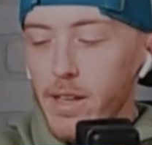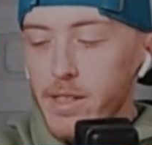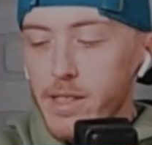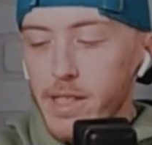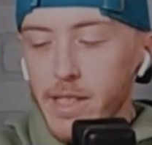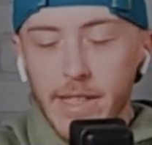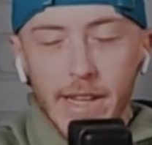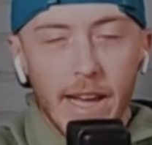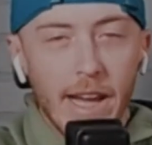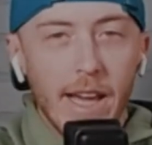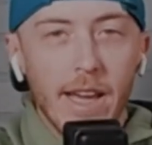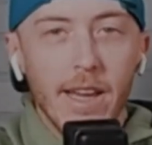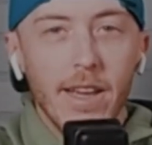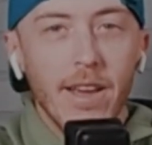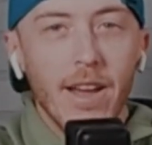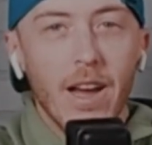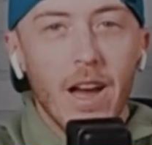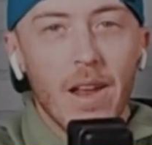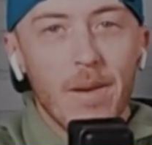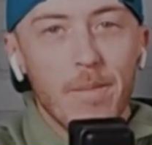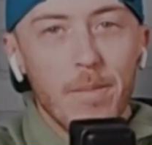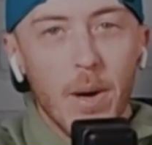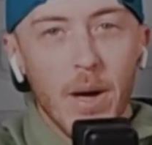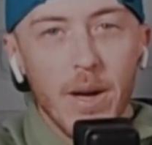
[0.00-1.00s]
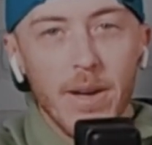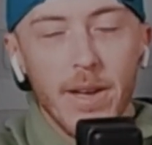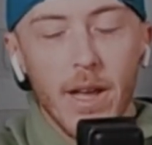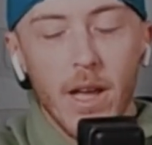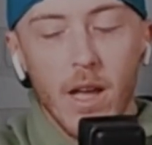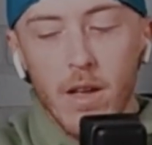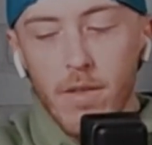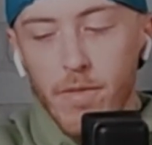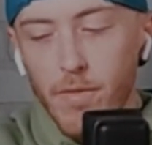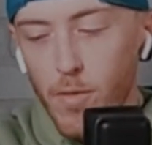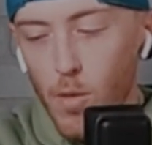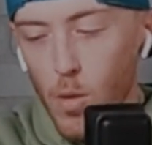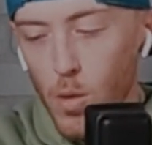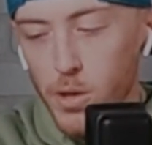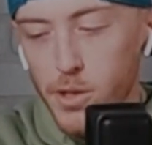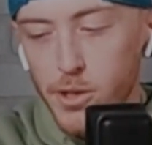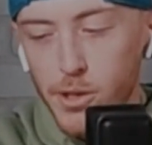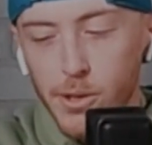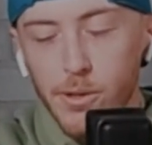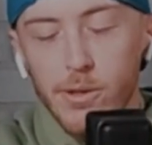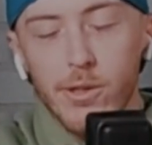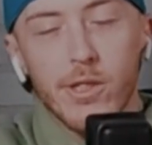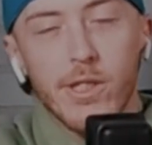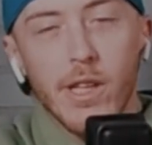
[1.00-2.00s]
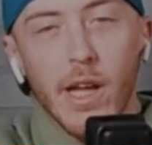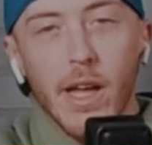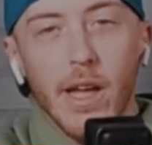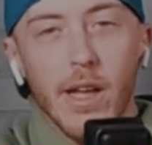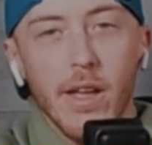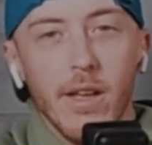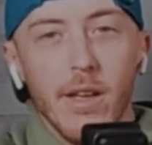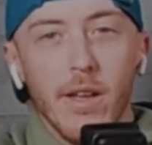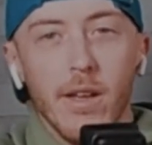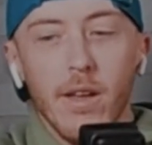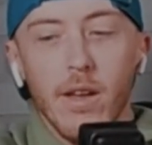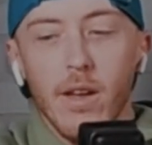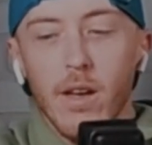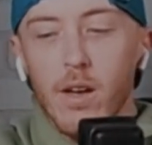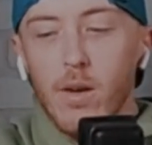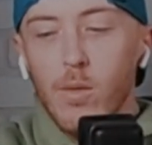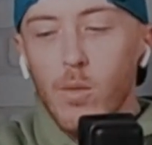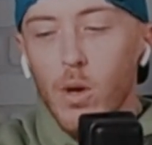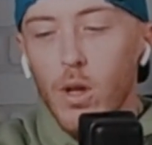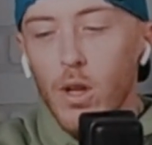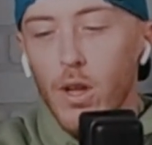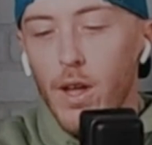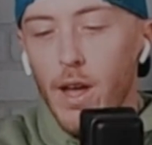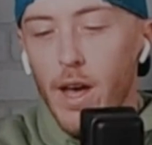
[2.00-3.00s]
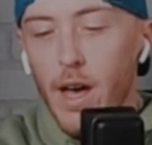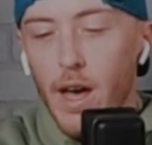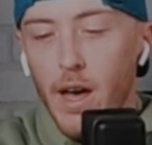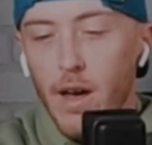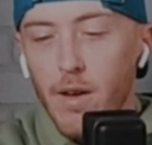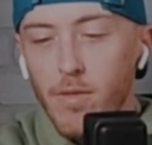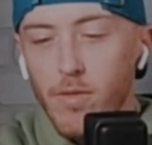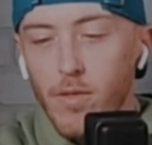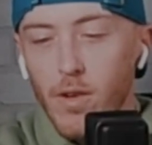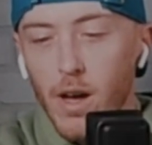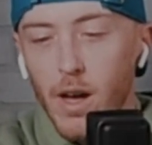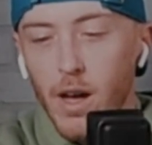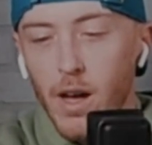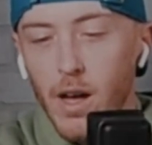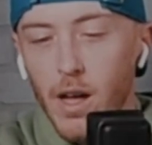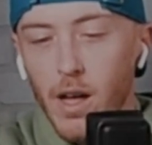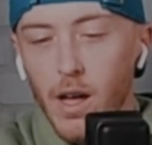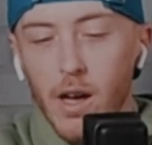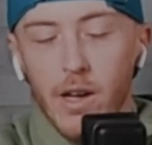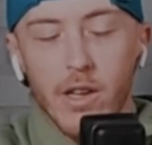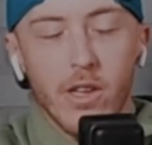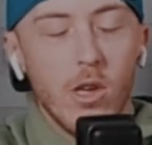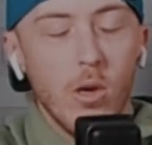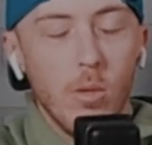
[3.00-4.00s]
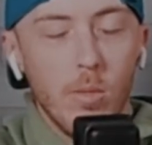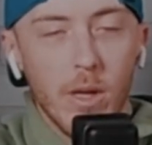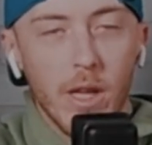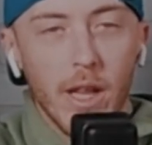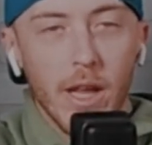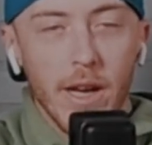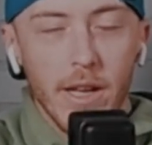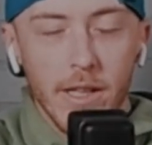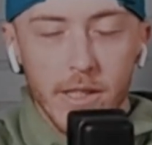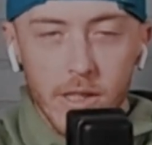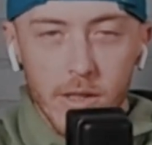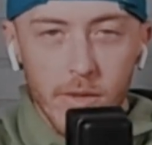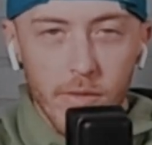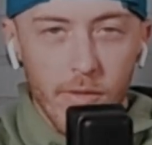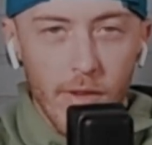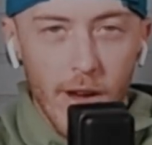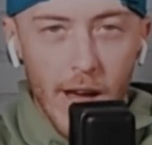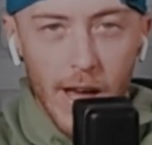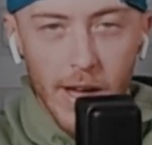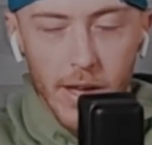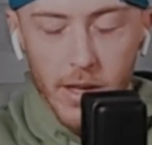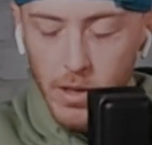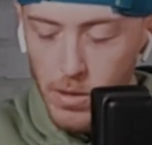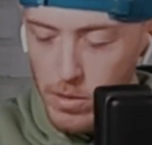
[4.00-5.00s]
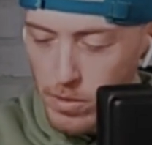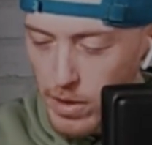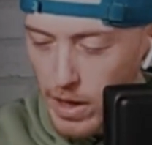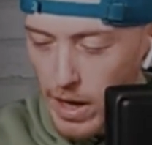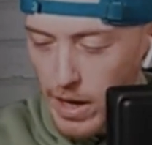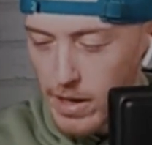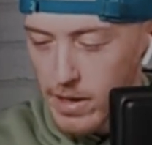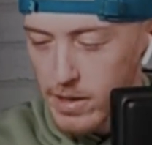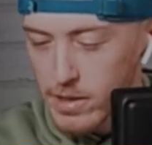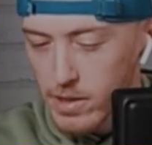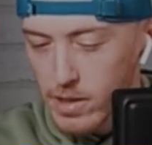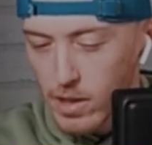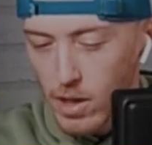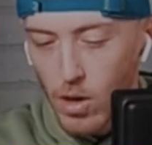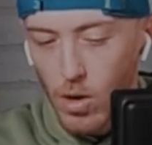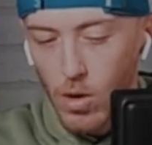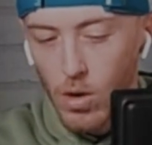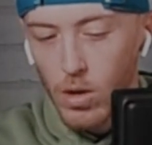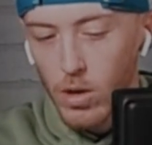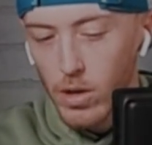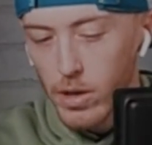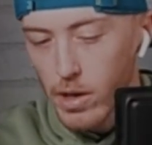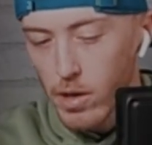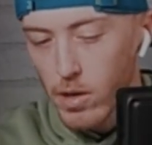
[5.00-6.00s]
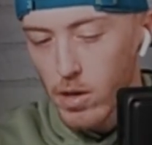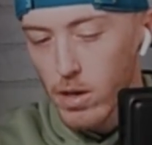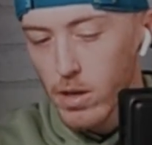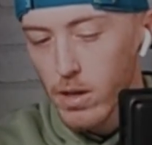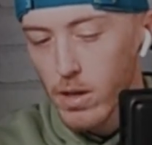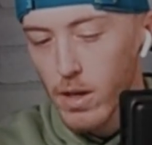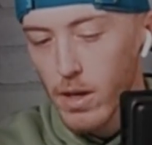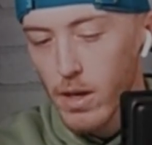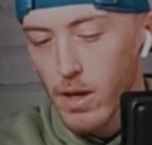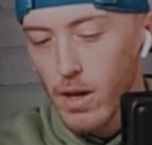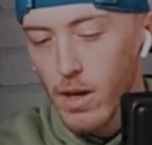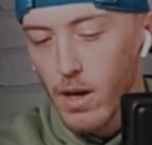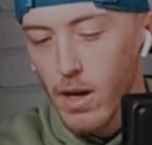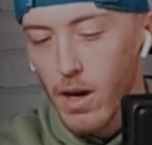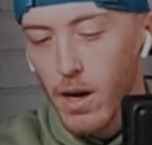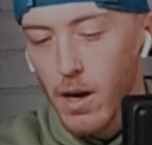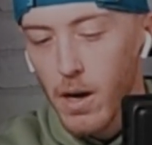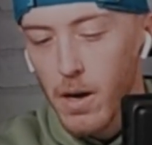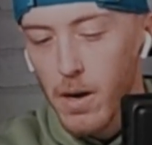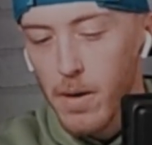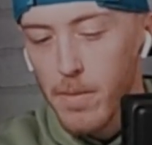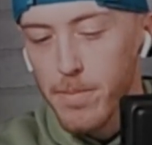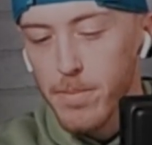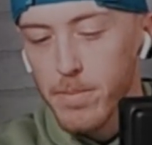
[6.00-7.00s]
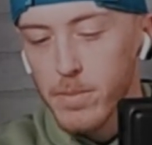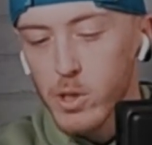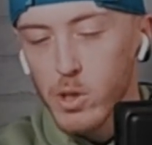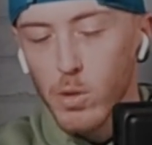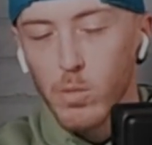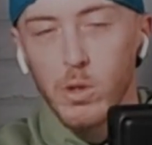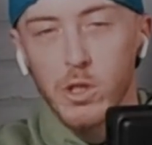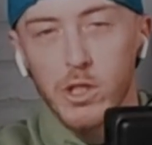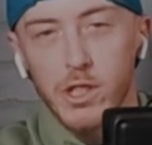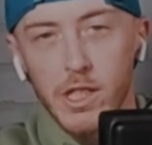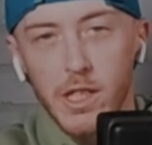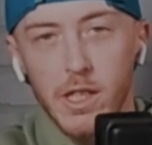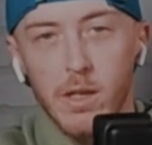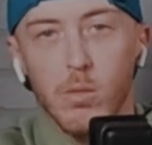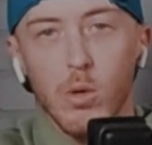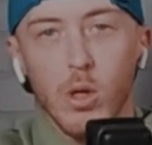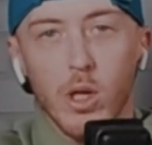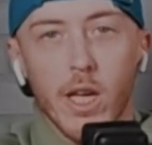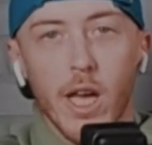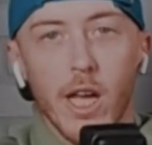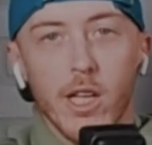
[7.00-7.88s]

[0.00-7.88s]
today on Monday for Tuesday will have accumulated some value. That is the goal here. So we'll see. We'll